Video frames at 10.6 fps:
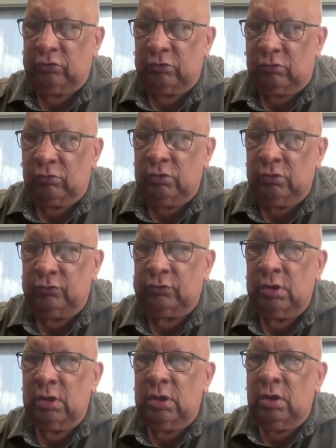crews
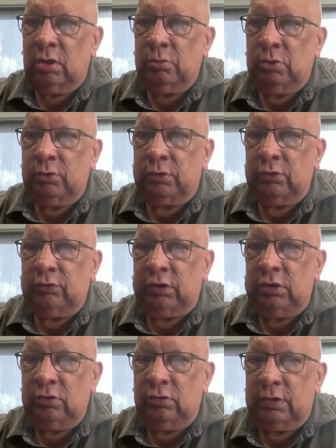will
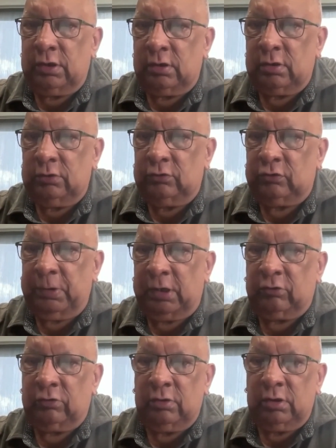continue their
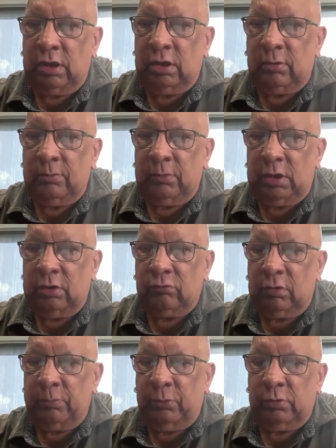inspection and
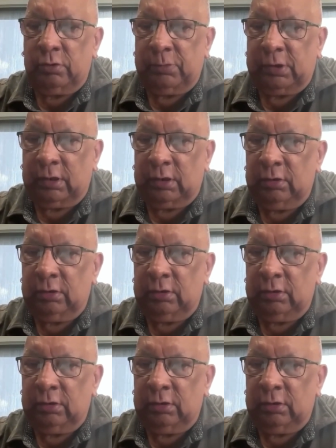report back.